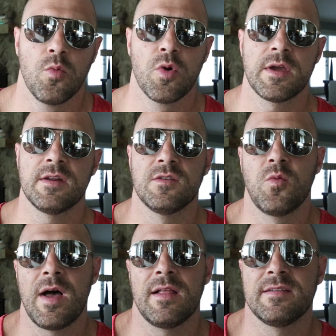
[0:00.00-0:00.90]
working as
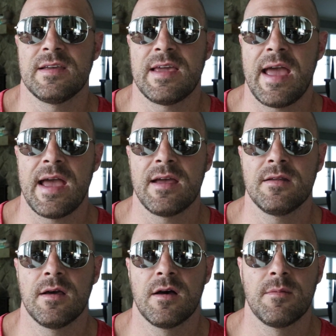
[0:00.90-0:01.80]
well as it
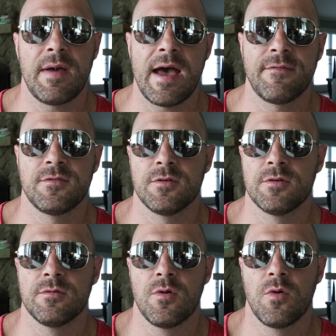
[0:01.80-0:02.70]
can
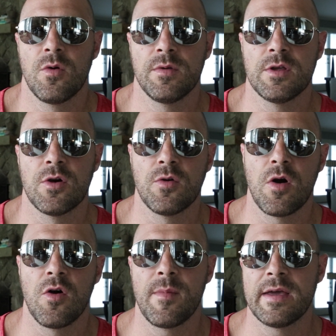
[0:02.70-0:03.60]
after
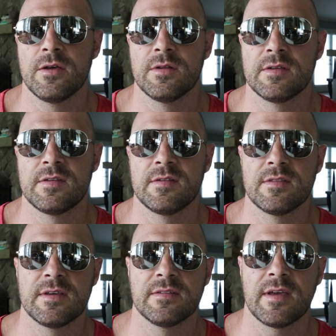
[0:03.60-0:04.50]
all my illnesses
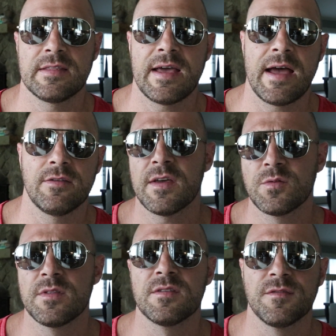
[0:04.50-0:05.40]
and things like that. So that's
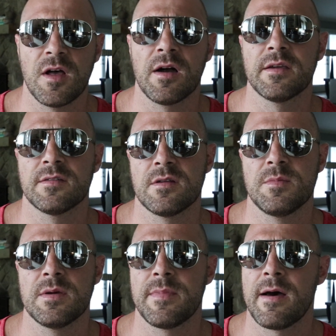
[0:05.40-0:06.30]
what this vlog is going to
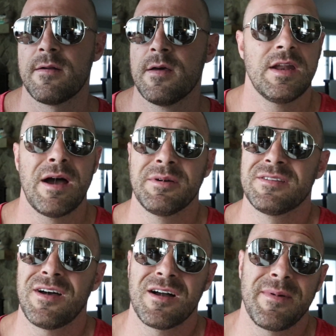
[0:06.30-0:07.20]
be about. Now I'm going
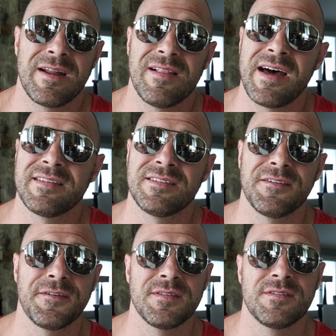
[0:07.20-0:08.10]
to talk about a lot of
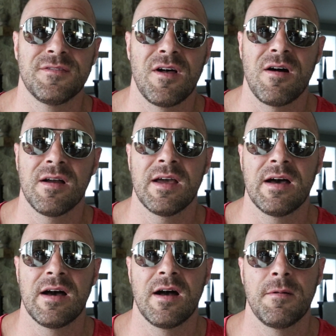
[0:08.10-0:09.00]
stuff on this
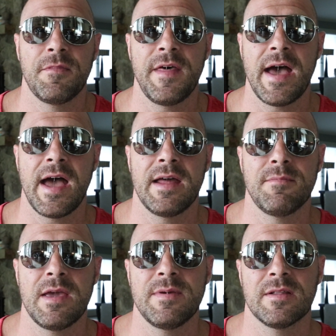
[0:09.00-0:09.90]
vlog
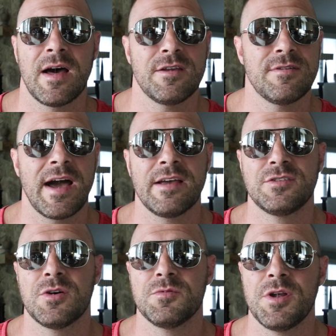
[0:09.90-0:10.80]
that maybe a lot of you guys don't